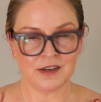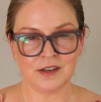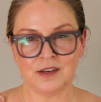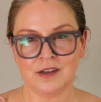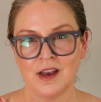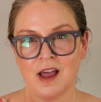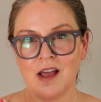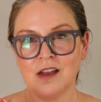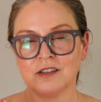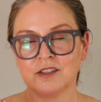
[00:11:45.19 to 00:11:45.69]

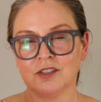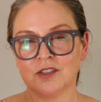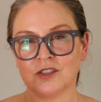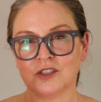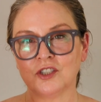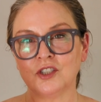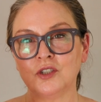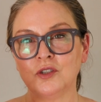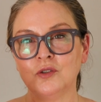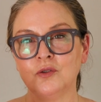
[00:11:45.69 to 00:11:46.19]
Not
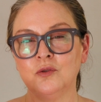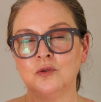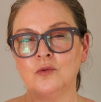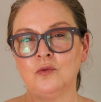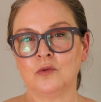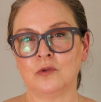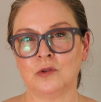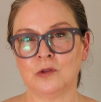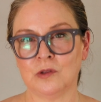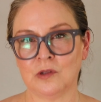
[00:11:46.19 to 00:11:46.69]

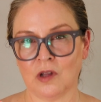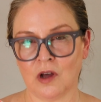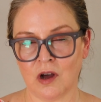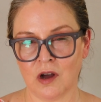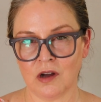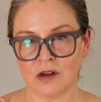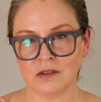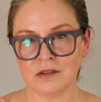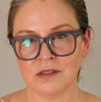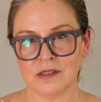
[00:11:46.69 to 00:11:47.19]
too
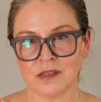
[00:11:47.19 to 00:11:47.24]
long.